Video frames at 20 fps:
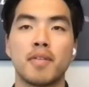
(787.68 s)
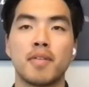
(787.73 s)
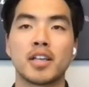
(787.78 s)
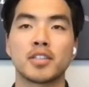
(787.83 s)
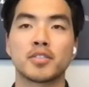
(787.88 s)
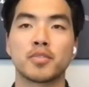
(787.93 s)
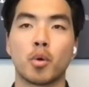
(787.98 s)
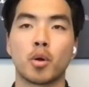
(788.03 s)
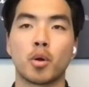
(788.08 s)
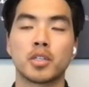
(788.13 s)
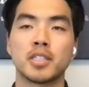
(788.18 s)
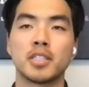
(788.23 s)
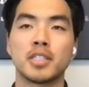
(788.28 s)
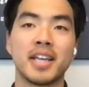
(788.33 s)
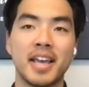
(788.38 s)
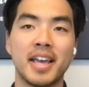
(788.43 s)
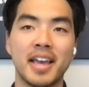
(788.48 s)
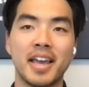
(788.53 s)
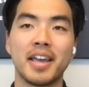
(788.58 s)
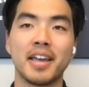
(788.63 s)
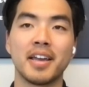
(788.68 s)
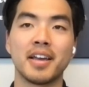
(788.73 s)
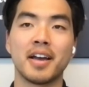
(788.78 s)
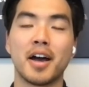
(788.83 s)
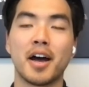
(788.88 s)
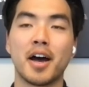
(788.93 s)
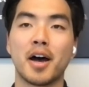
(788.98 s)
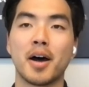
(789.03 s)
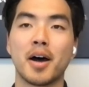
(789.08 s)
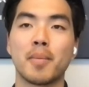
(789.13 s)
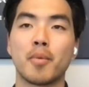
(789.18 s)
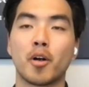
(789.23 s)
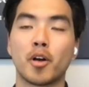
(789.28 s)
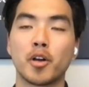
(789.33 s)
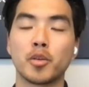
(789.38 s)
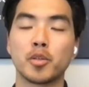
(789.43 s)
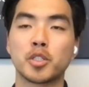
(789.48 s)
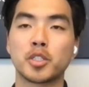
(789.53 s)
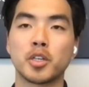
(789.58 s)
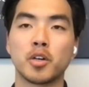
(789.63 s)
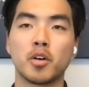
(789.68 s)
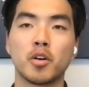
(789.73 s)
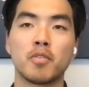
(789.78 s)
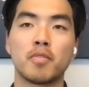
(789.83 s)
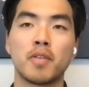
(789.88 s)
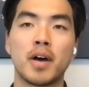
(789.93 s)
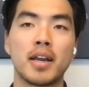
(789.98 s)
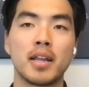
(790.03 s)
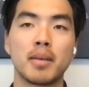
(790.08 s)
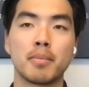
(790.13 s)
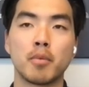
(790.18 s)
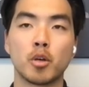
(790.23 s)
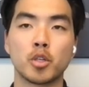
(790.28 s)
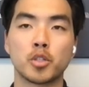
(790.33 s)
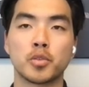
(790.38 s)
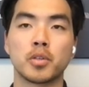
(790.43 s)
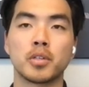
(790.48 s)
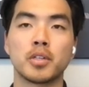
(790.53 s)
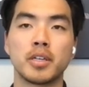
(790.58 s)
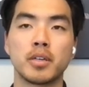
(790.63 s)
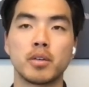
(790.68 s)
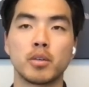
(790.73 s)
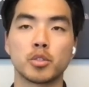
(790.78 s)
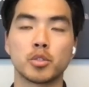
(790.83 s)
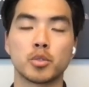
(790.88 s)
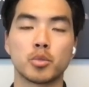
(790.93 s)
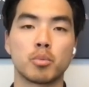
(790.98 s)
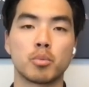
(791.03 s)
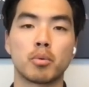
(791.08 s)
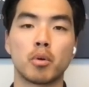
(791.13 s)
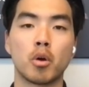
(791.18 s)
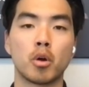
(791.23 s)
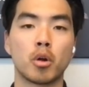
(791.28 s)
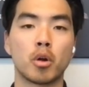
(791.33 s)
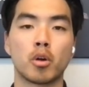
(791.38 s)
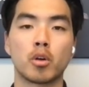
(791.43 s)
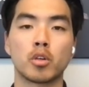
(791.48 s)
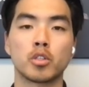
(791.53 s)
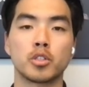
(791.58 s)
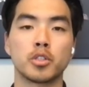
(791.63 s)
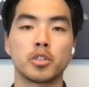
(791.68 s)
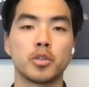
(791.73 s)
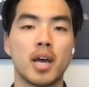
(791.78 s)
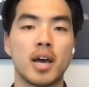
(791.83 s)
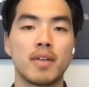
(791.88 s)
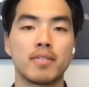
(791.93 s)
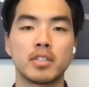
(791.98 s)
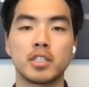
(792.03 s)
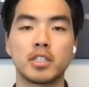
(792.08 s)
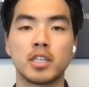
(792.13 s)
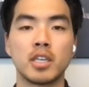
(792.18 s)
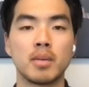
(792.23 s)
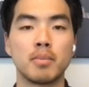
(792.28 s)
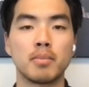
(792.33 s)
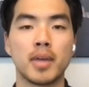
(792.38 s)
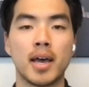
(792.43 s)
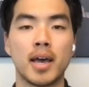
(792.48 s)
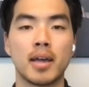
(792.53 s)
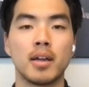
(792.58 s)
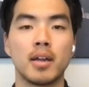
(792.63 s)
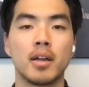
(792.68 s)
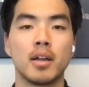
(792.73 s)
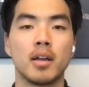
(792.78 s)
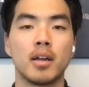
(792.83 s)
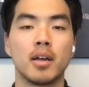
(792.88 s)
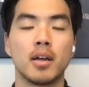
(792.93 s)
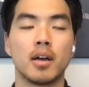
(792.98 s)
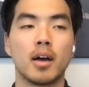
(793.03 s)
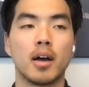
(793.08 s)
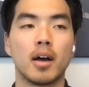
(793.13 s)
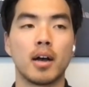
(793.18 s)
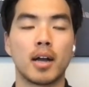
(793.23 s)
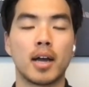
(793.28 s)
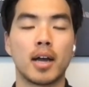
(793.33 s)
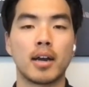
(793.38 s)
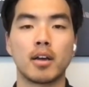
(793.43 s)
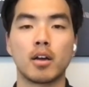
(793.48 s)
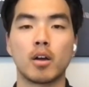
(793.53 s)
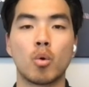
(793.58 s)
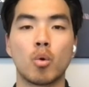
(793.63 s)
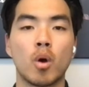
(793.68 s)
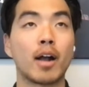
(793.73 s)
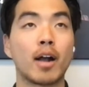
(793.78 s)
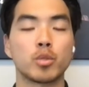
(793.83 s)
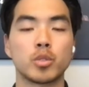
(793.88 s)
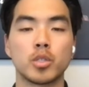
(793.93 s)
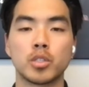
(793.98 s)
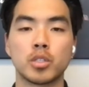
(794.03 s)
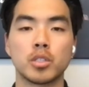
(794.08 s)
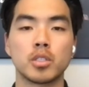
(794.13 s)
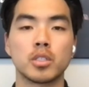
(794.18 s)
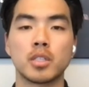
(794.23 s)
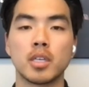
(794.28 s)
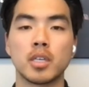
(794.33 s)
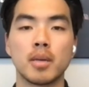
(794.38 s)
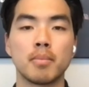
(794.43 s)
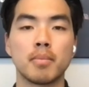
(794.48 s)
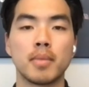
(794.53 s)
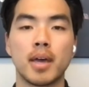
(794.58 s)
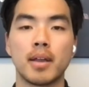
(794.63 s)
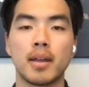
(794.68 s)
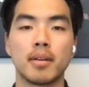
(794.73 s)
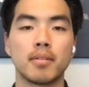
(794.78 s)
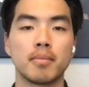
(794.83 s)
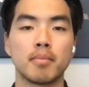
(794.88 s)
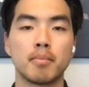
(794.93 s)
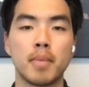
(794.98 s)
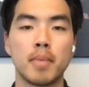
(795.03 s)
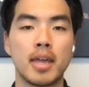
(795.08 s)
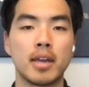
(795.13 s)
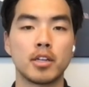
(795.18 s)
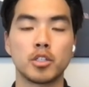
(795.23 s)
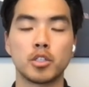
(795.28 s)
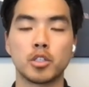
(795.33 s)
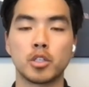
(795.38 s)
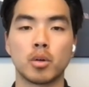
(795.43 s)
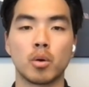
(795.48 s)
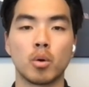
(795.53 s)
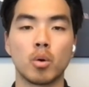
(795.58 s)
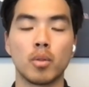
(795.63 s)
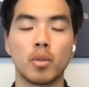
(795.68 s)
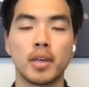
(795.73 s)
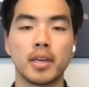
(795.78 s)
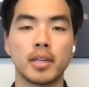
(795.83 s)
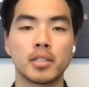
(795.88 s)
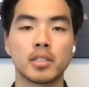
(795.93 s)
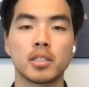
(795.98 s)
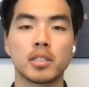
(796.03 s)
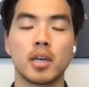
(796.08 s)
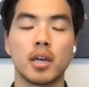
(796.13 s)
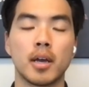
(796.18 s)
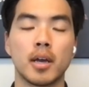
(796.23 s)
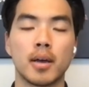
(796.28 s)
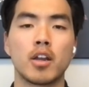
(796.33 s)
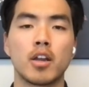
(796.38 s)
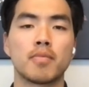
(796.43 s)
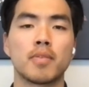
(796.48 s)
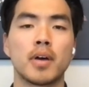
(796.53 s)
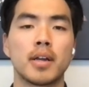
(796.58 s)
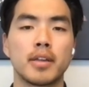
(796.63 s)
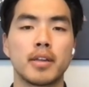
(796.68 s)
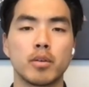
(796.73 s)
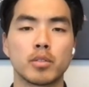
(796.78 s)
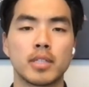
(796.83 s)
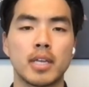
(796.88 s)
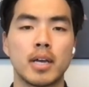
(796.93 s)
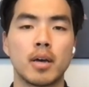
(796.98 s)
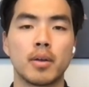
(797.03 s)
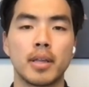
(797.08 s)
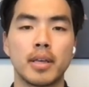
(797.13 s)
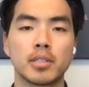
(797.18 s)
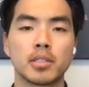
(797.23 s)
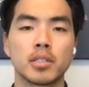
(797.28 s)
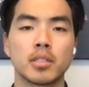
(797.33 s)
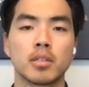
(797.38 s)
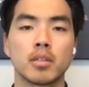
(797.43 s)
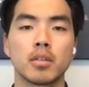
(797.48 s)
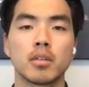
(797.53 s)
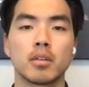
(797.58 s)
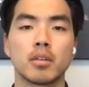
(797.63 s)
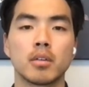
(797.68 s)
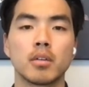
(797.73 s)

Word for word: And fast forward today, um, are you still finding most of your deals through brokers, or do you have a team that uh, kind of acquisitions team that manages your holdings? How do you find deals nowadays?